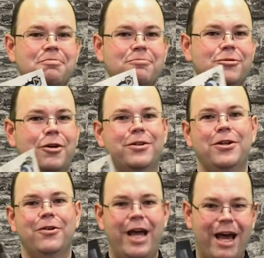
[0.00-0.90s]
So if you
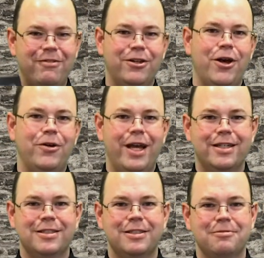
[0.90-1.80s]
don't have the
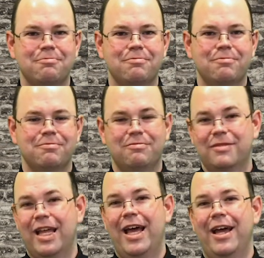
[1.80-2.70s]
codex,
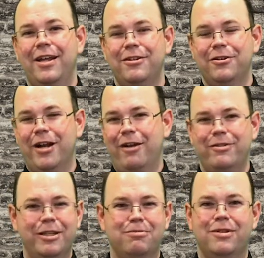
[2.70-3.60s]
then you're not
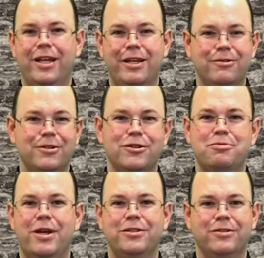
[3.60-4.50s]
really playing with those
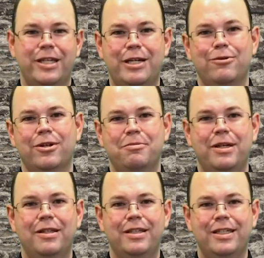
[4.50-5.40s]
special keyword
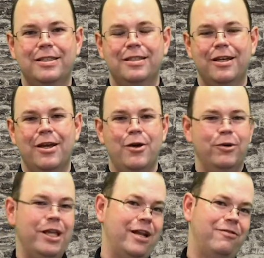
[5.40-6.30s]
abilities. Will
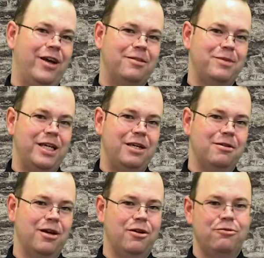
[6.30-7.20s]
that affect me?
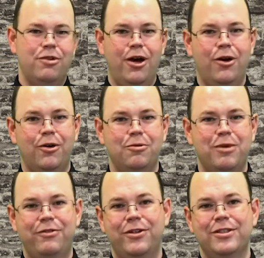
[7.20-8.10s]
No, but
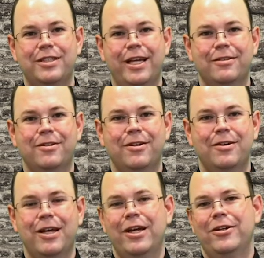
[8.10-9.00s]
if you're stickler,
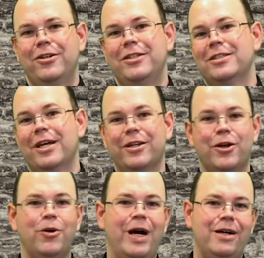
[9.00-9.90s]
you just got to
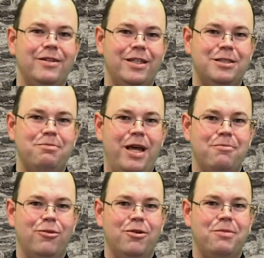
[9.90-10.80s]
go out and spend
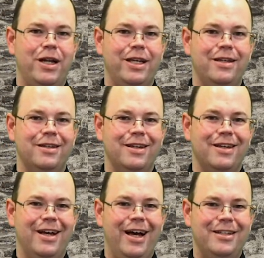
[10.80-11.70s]
more money
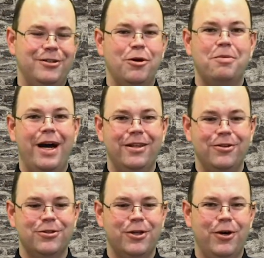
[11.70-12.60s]
to go buy
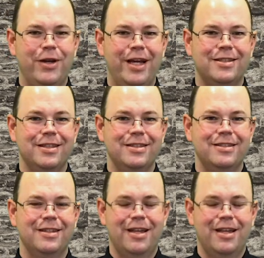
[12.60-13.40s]
those codexes.